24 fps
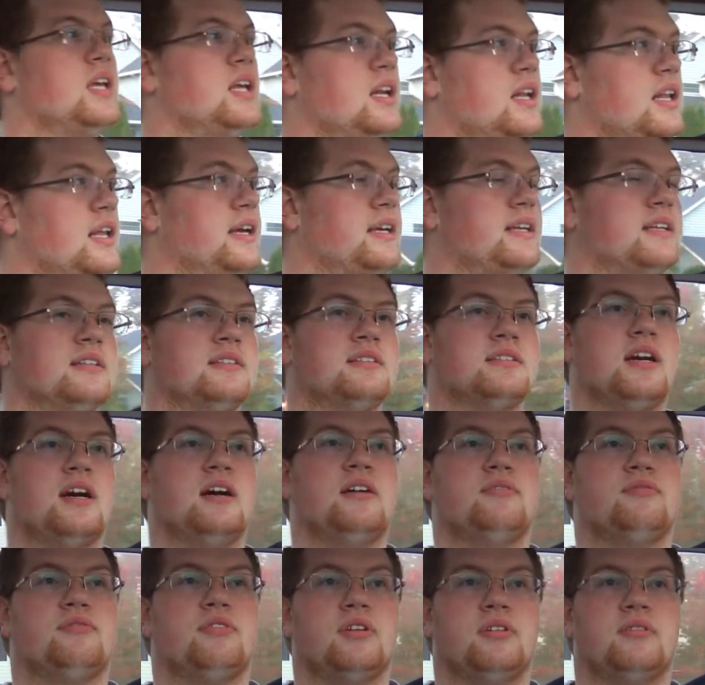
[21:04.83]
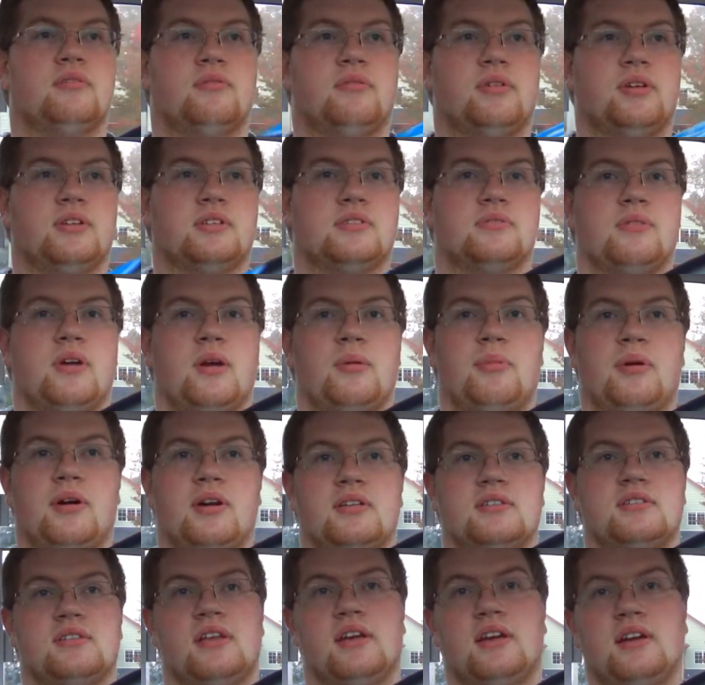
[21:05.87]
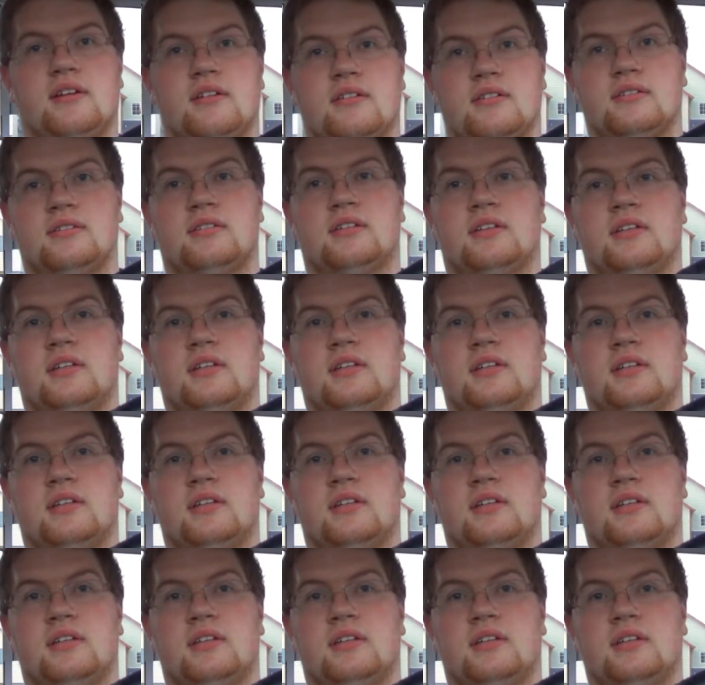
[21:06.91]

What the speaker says: I like it's got front and rear sway bars now.